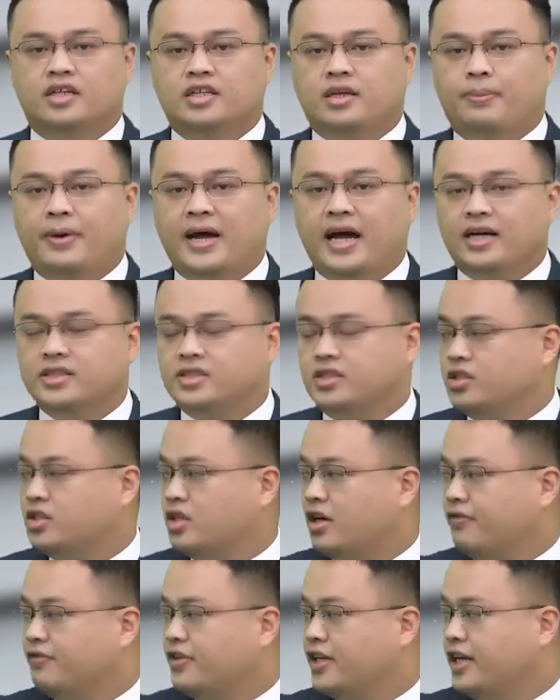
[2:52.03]
The
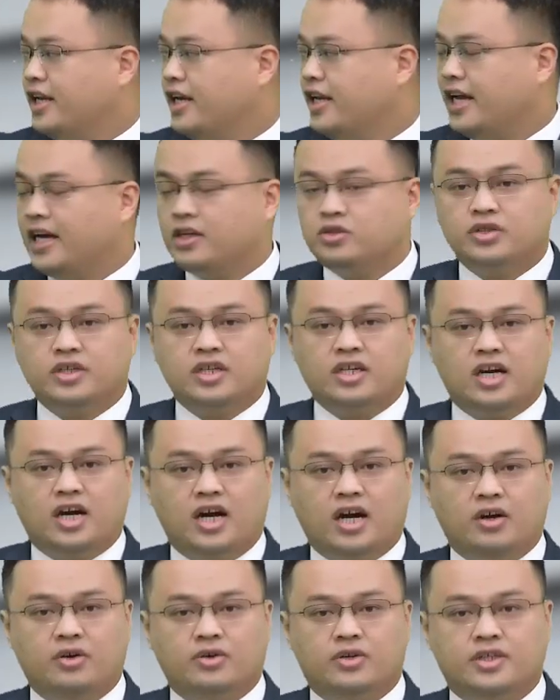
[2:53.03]
passage of the electric
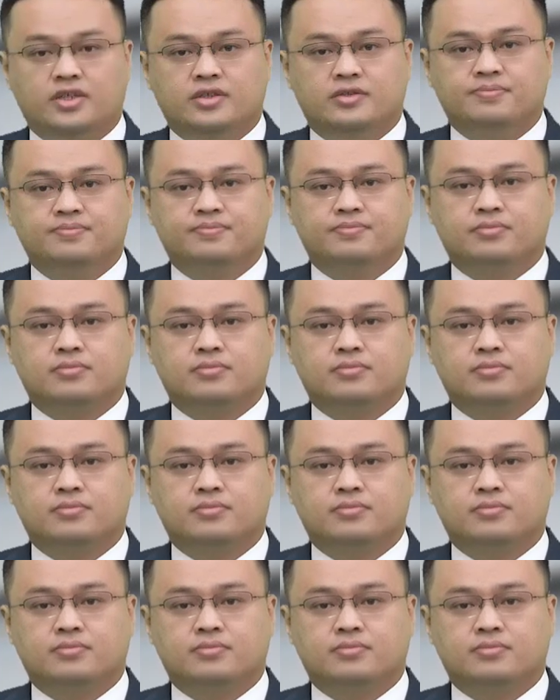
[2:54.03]
current